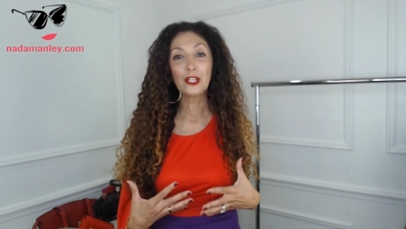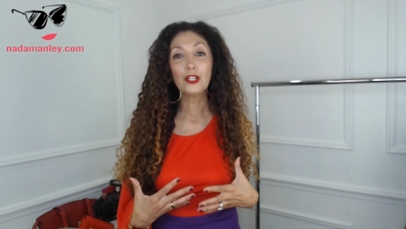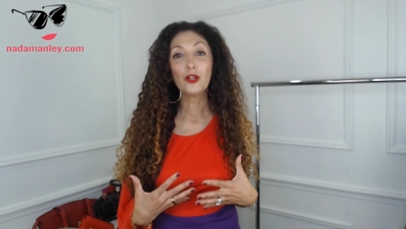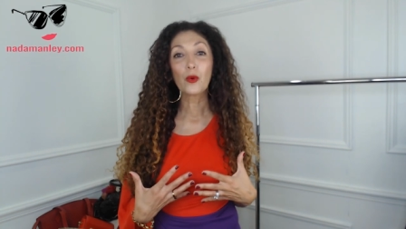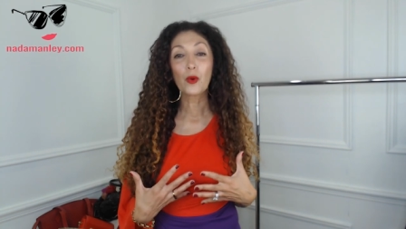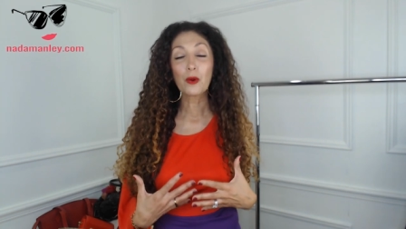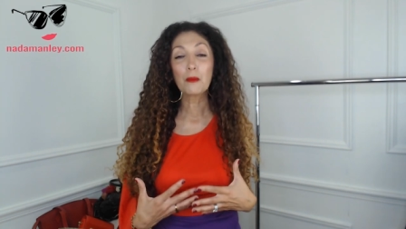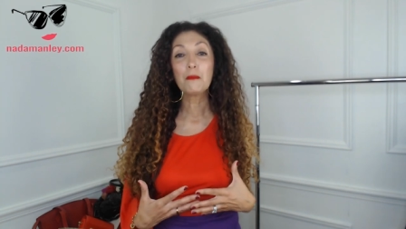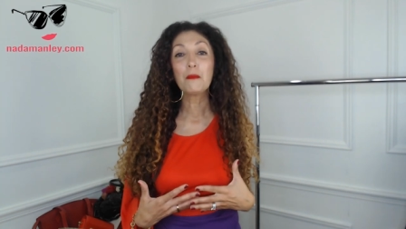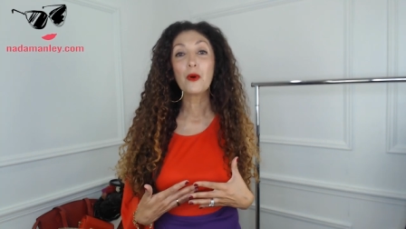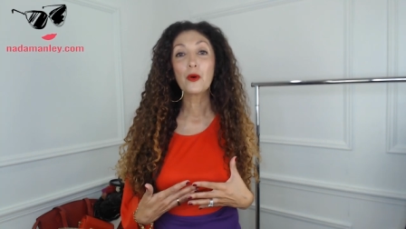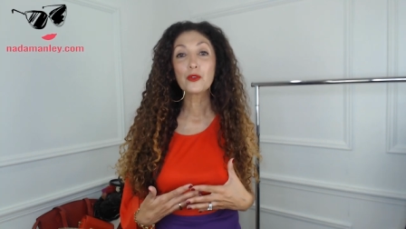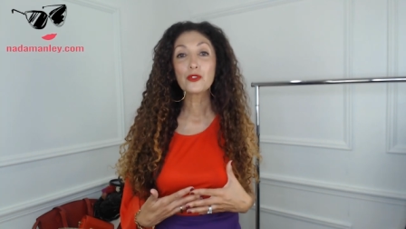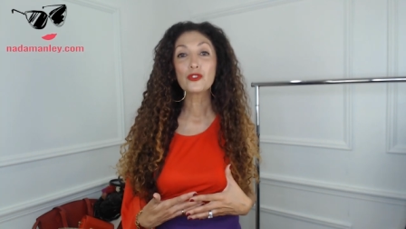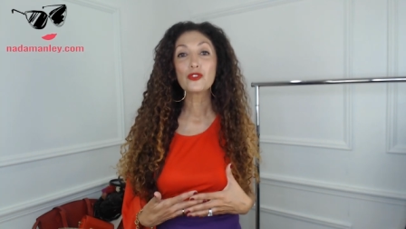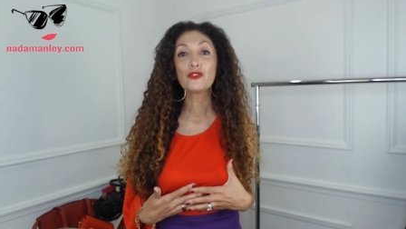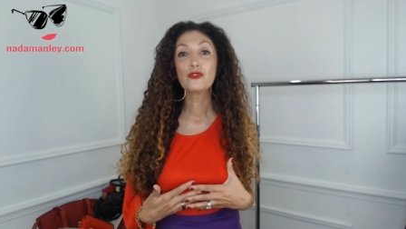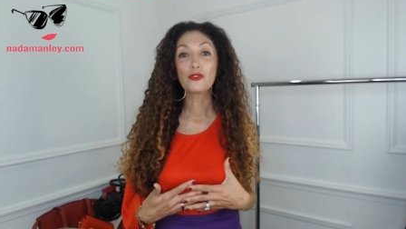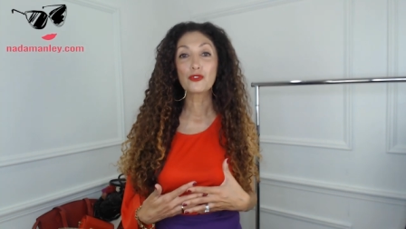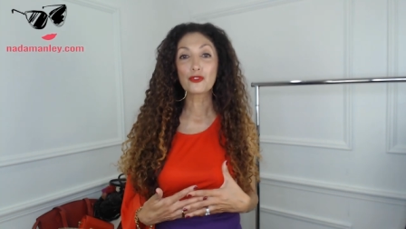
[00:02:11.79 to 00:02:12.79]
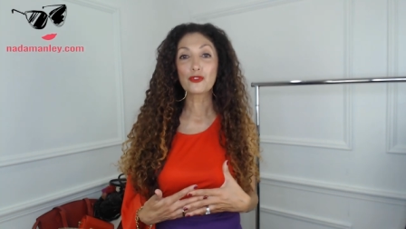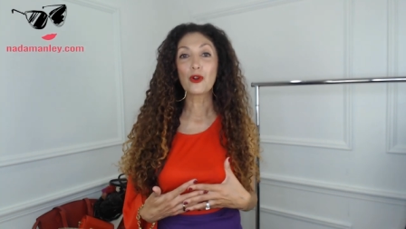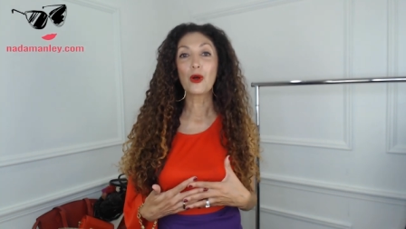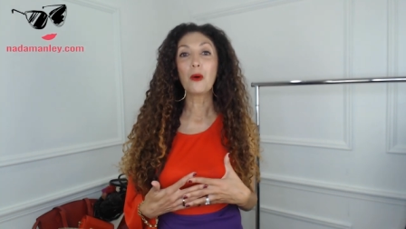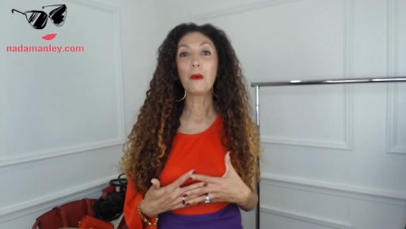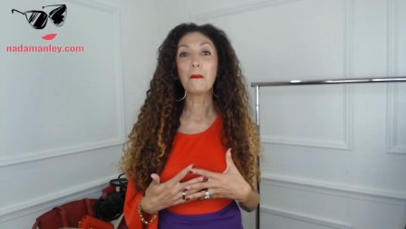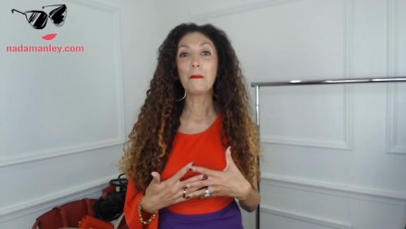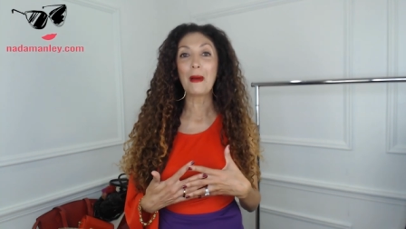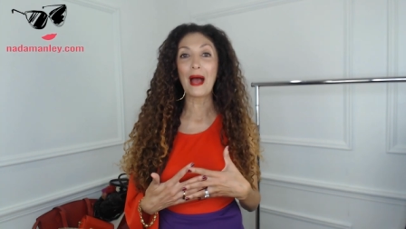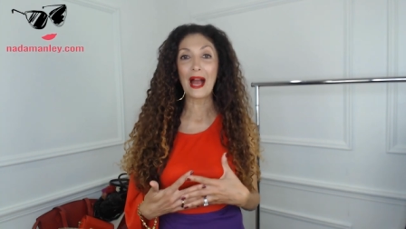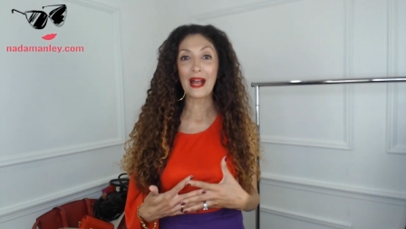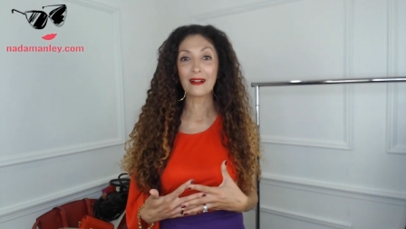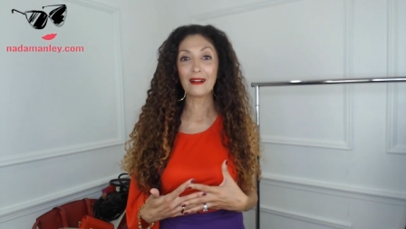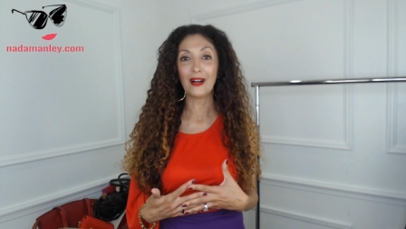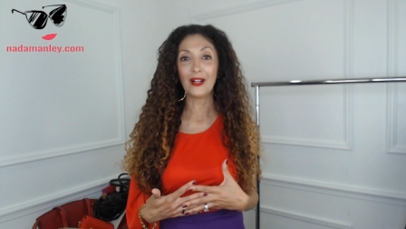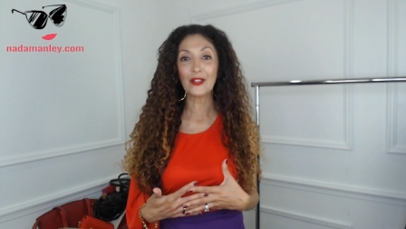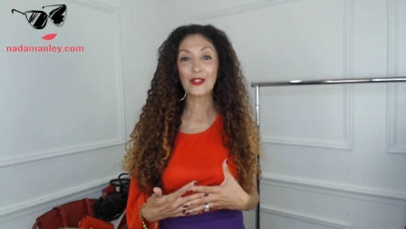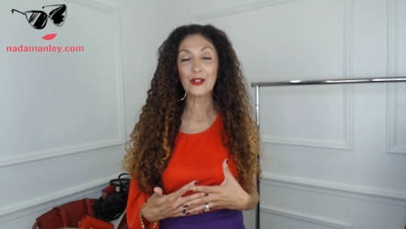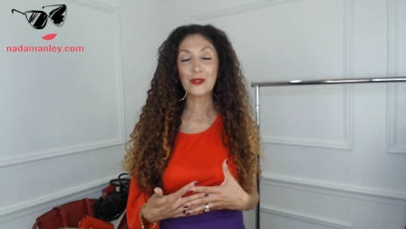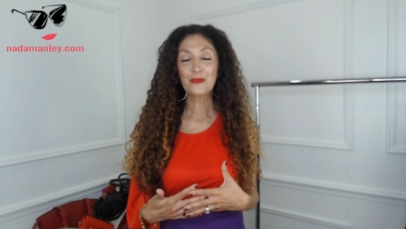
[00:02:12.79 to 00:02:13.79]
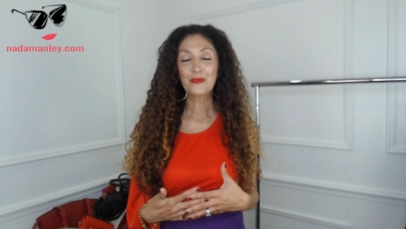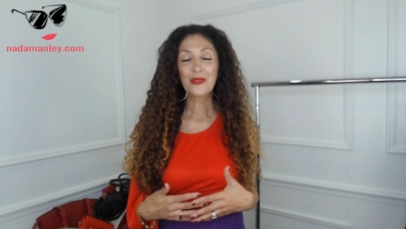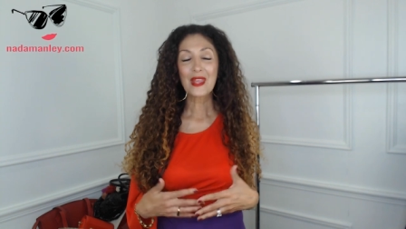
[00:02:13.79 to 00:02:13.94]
your most neutral bag color.